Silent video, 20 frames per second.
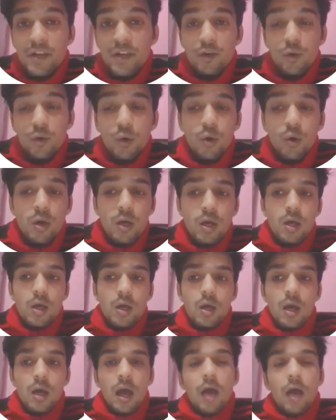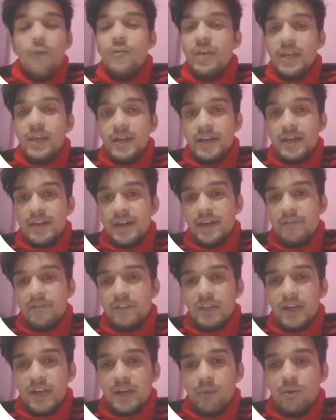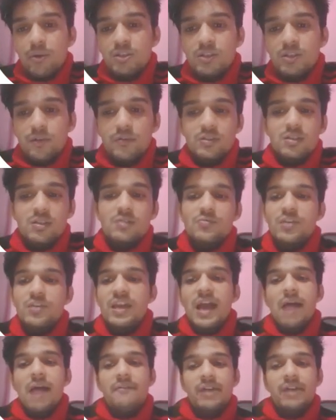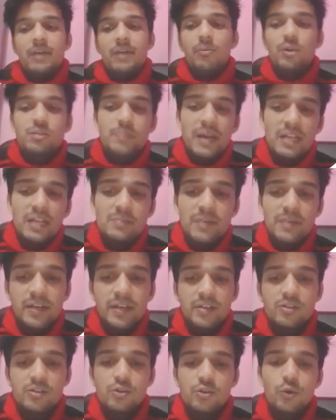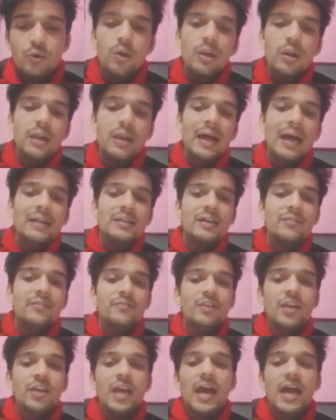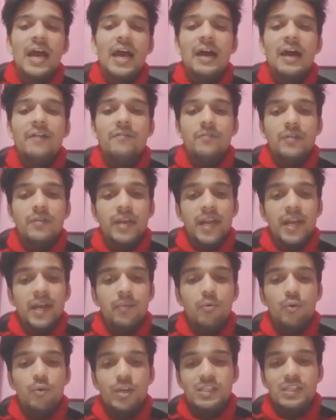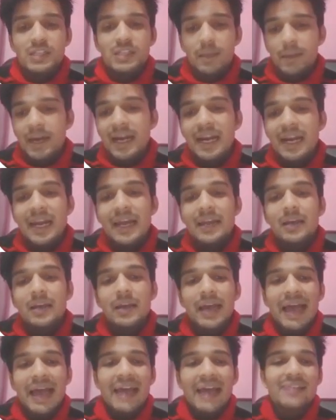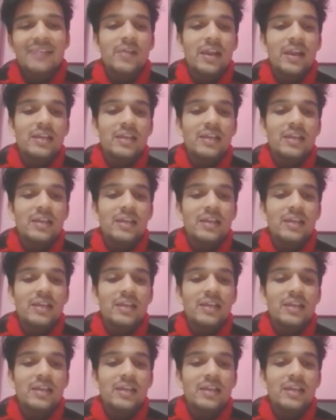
video how we can interact with the AWS services. We have AWS management console, and then we have AWS command line, as